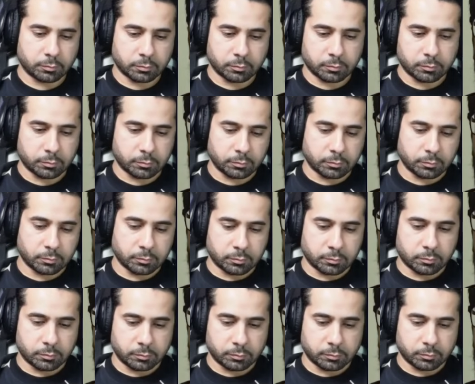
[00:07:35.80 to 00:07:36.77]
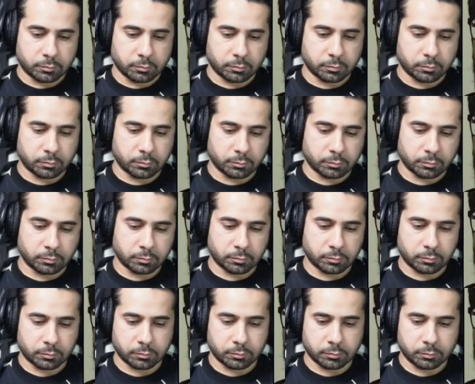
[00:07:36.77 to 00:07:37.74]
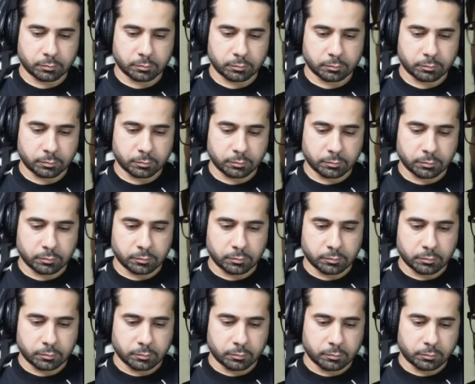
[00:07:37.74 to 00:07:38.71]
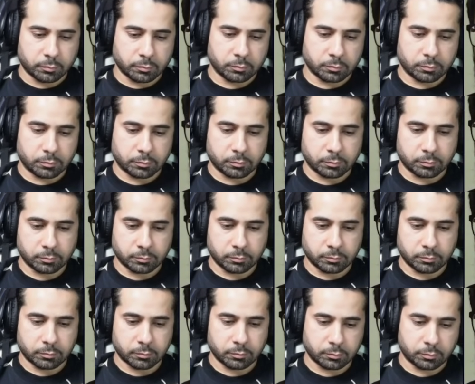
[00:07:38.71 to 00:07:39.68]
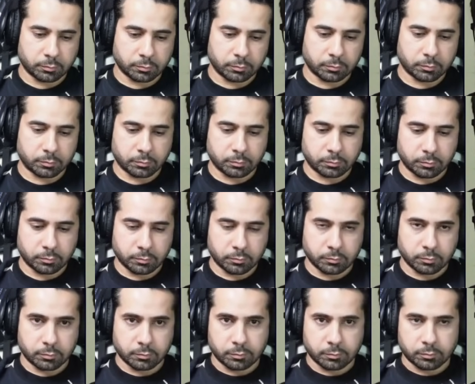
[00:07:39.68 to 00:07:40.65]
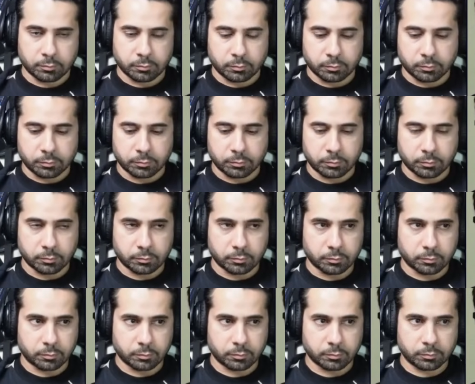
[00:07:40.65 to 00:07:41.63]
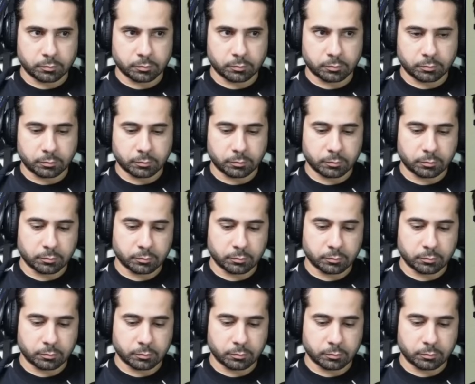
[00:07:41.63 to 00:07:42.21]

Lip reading: (not speaking)